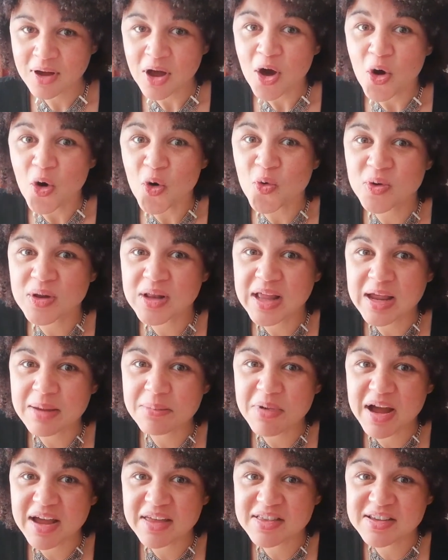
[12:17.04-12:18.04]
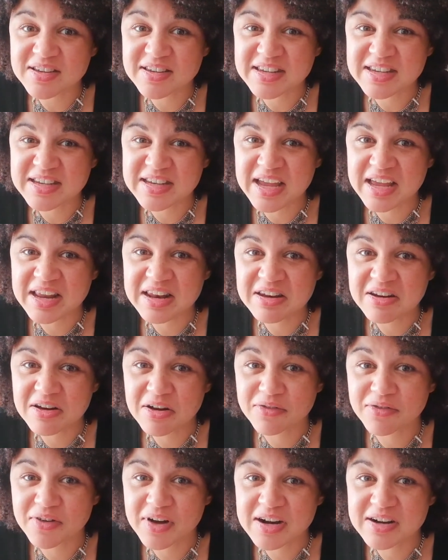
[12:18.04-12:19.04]
Only by the skin
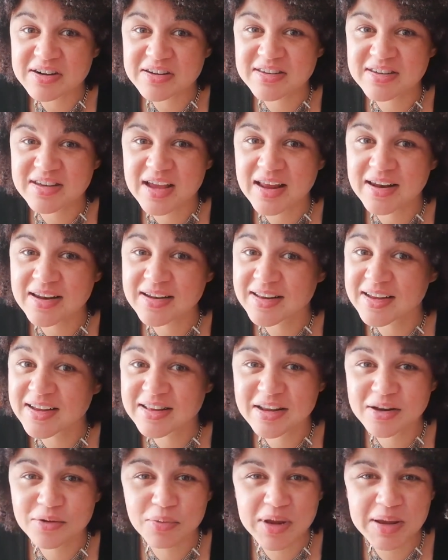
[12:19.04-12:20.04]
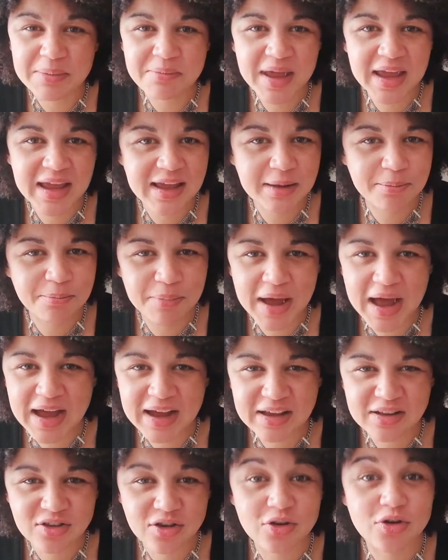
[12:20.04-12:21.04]
of our sanity did we make it
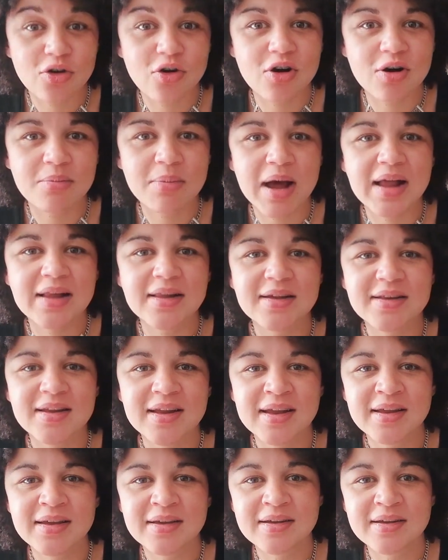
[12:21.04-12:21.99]
back to normality.